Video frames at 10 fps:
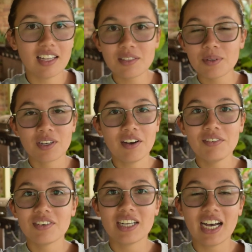that's
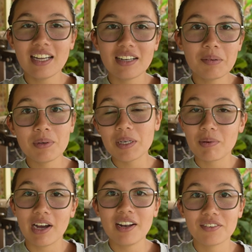recovery. I'm pretty
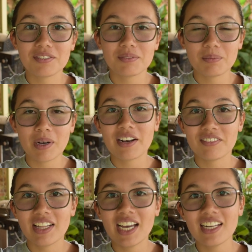proud of
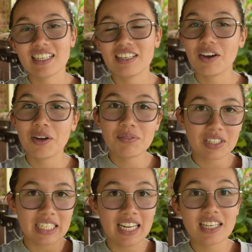that, and
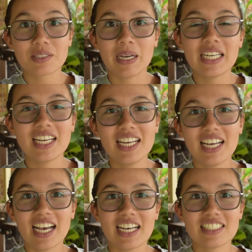hopefully next week,
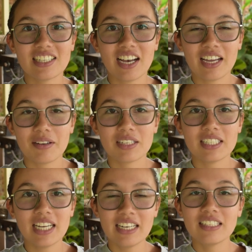as I
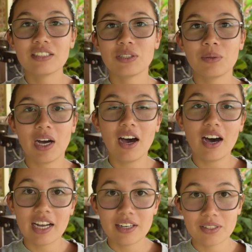get into a
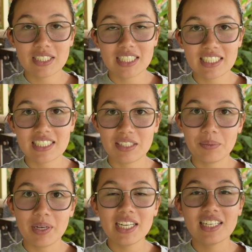higher intensity
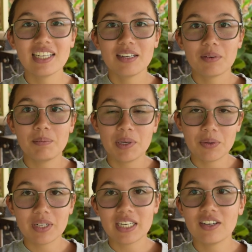week,
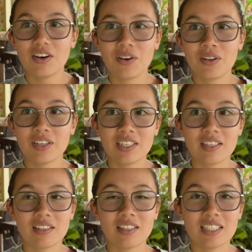building
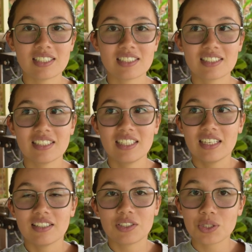on
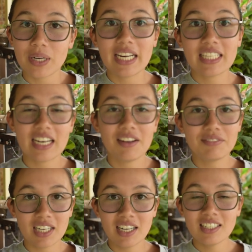the training that I've
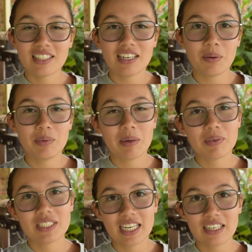done, I'll be able
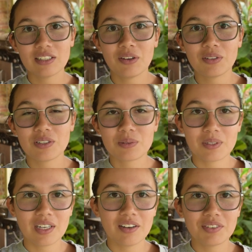to take along those
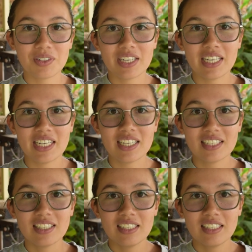recovery